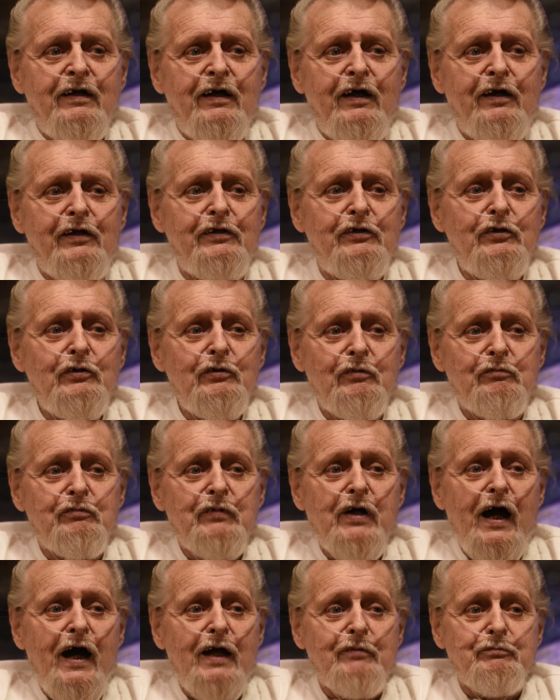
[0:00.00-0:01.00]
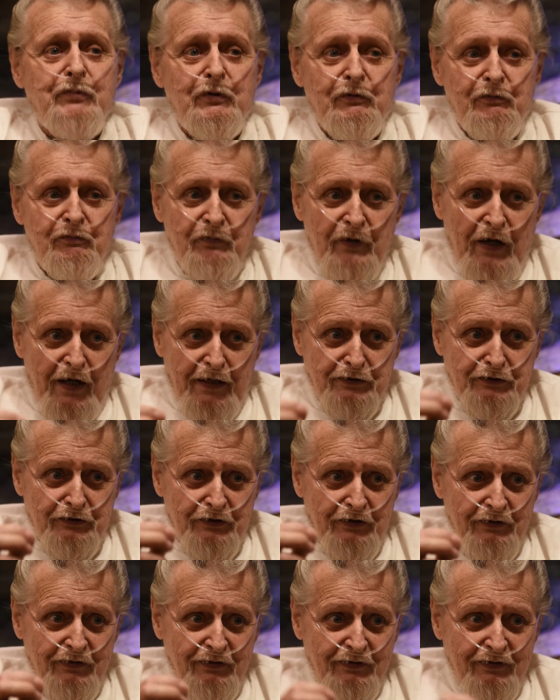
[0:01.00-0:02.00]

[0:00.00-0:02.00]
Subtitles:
and you have got perfection.